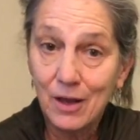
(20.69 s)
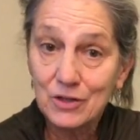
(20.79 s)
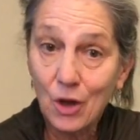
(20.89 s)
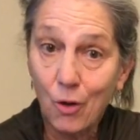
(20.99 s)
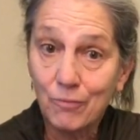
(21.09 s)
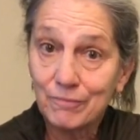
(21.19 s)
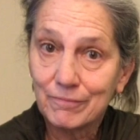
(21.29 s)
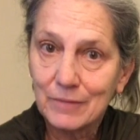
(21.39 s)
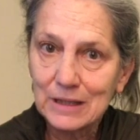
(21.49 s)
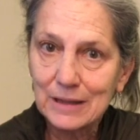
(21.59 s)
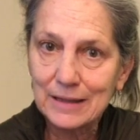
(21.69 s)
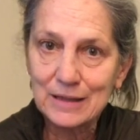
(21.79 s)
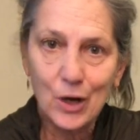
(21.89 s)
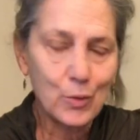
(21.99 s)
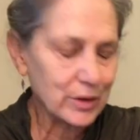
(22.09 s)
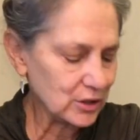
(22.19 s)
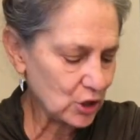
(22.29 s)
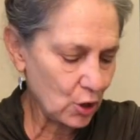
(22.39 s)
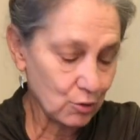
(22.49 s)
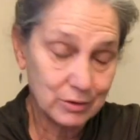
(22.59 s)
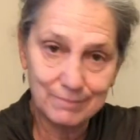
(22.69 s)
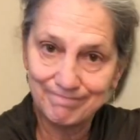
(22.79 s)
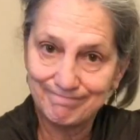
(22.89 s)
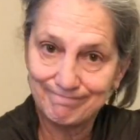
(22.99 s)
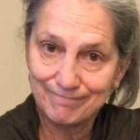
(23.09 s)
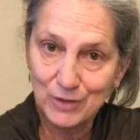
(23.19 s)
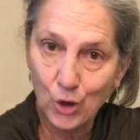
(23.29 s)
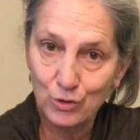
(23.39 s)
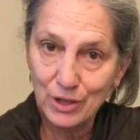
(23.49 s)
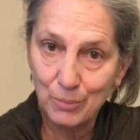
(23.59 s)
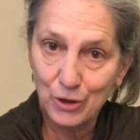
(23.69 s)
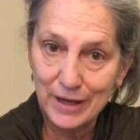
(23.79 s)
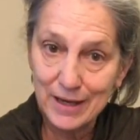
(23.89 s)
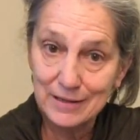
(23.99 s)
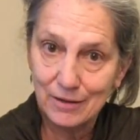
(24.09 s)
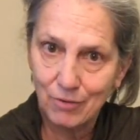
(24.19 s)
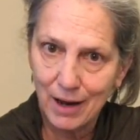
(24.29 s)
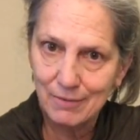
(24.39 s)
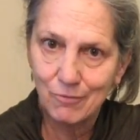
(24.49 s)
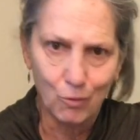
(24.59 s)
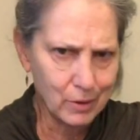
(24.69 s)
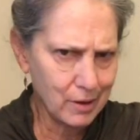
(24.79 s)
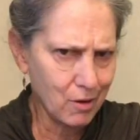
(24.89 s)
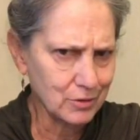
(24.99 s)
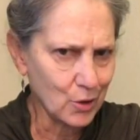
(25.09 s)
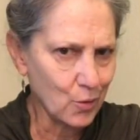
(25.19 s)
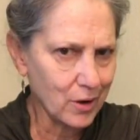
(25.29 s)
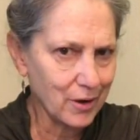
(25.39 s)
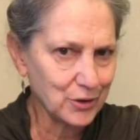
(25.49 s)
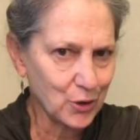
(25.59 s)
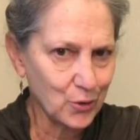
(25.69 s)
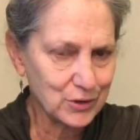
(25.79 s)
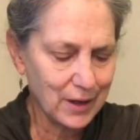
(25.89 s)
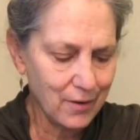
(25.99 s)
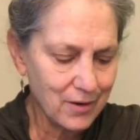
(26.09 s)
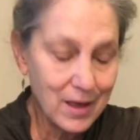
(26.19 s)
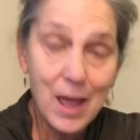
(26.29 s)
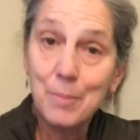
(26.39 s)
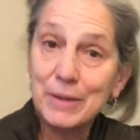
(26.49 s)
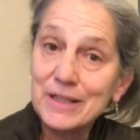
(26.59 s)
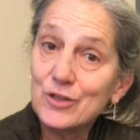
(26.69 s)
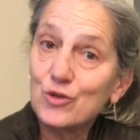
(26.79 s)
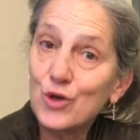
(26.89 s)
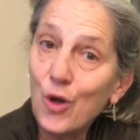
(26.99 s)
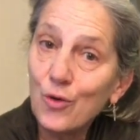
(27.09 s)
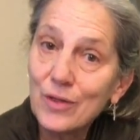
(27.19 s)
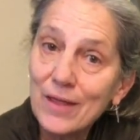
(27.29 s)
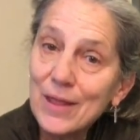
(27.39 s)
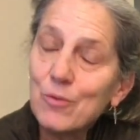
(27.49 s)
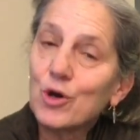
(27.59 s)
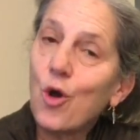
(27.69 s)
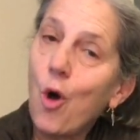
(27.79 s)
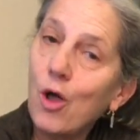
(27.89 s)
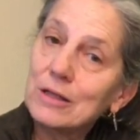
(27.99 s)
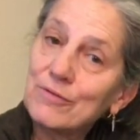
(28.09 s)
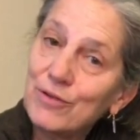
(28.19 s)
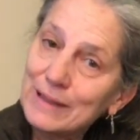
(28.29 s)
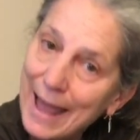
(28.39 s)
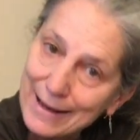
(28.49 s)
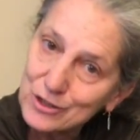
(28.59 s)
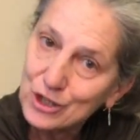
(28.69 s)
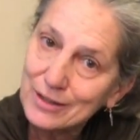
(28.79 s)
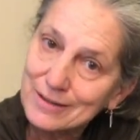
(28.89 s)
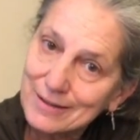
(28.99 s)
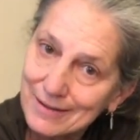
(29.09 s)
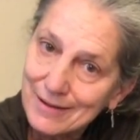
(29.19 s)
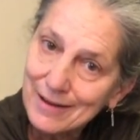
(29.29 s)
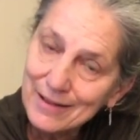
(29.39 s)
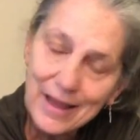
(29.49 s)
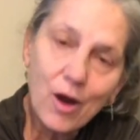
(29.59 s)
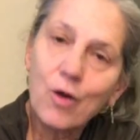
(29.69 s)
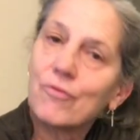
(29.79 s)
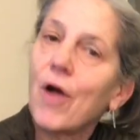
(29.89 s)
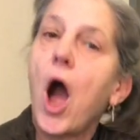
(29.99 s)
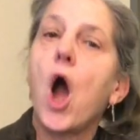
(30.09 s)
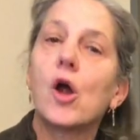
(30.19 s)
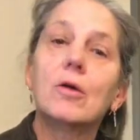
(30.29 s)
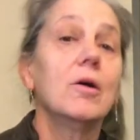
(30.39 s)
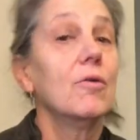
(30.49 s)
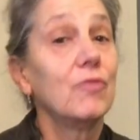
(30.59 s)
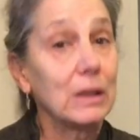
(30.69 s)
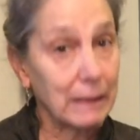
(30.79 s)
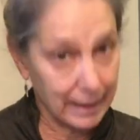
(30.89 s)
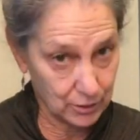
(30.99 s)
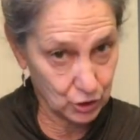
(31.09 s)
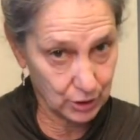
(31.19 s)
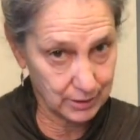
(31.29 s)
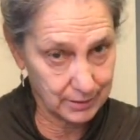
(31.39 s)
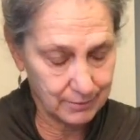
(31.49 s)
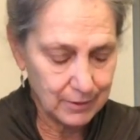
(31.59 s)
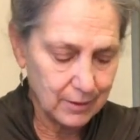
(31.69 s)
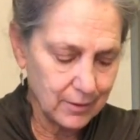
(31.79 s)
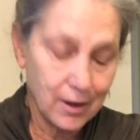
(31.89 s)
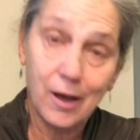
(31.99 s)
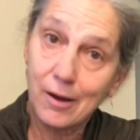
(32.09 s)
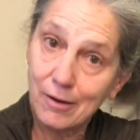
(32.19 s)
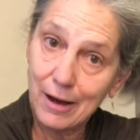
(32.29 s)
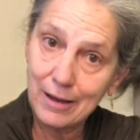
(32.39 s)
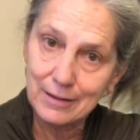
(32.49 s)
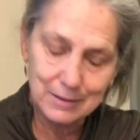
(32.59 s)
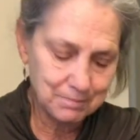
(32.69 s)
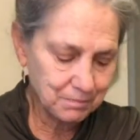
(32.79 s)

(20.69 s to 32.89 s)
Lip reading: So let's start with the toes. Toes are pretty easy, right? We all know where our toes are. But did you know that they were called phalanges? They are our phalanges. All right.